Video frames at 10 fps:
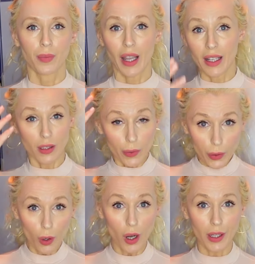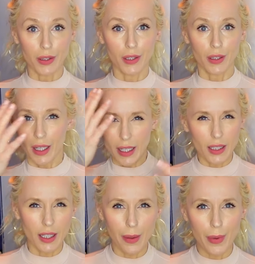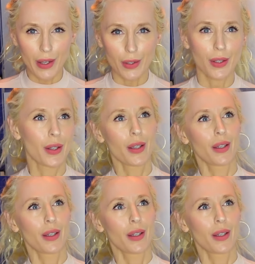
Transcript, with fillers: as a thought, as an image.